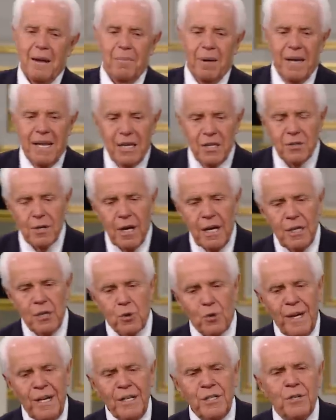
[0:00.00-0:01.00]
But his,
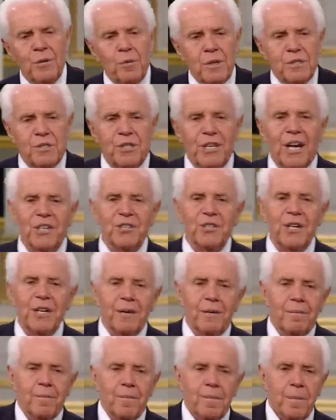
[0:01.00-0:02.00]
his reason was, Jesse,
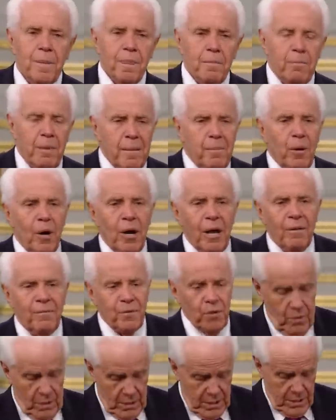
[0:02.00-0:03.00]
people
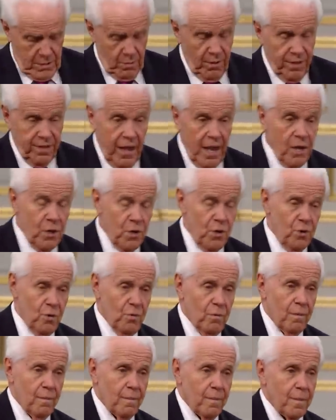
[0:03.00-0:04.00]
love you. I said, well, thank you.
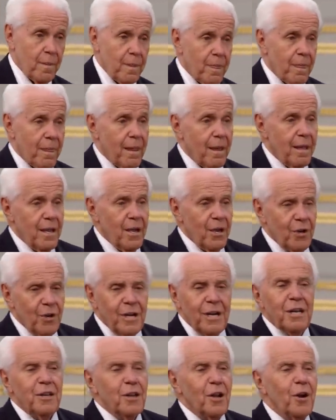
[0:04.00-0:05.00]

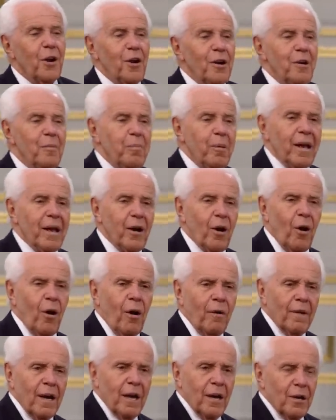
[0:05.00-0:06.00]
You need to learn to play
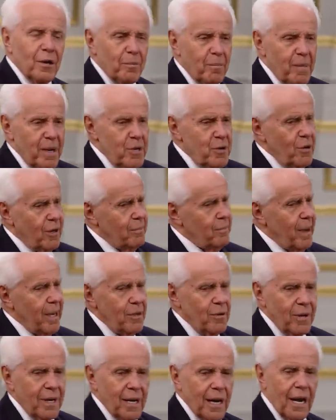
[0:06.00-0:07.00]
golf. Man, you can,
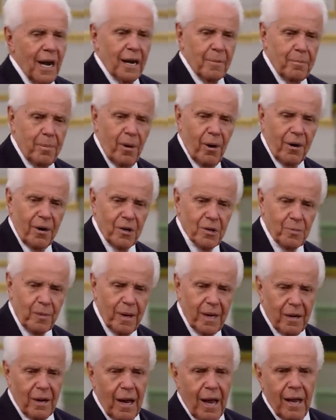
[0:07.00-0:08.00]
you can get a lot of partners
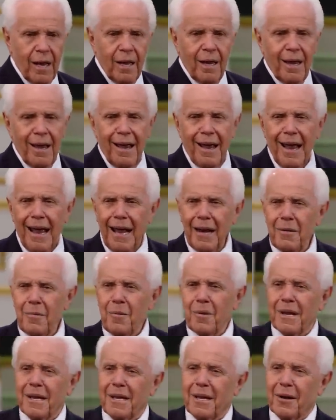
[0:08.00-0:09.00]
playing golf. I don't
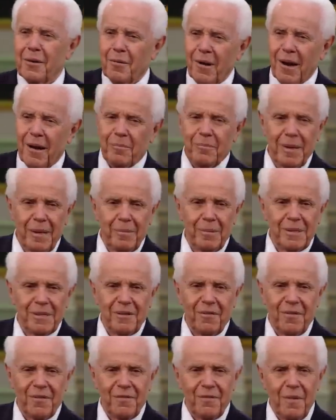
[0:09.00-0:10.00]
want to get around people
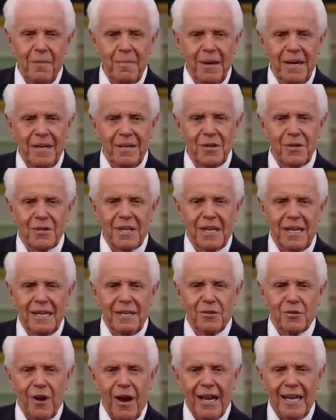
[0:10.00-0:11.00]
to, for me just to
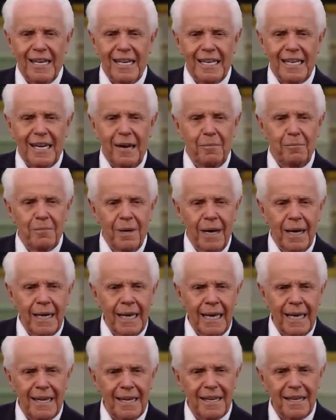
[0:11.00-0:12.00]
try to get their
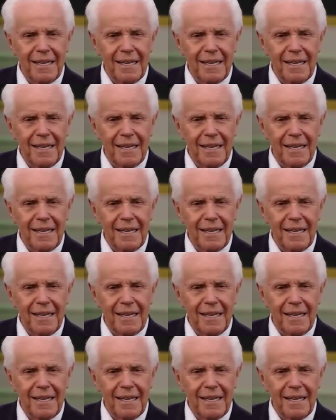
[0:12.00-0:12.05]
money.